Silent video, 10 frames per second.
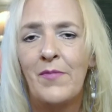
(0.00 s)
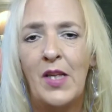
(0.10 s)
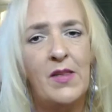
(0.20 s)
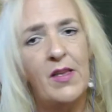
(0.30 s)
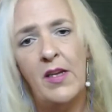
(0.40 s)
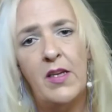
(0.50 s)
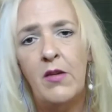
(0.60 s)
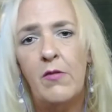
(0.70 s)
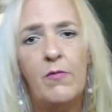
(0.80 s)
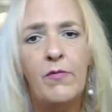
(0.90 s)
And thank
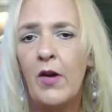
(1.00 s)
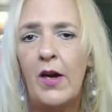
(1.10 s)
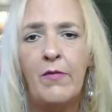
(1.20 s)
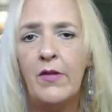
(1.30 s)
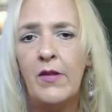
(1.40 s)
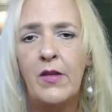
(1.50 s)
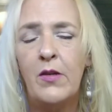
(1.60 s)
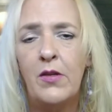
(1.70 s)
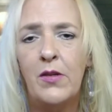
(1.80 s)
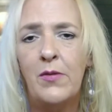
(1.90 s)
you for everything
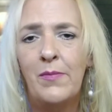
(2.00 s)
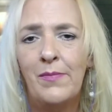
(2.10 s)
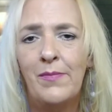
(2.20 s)
you do.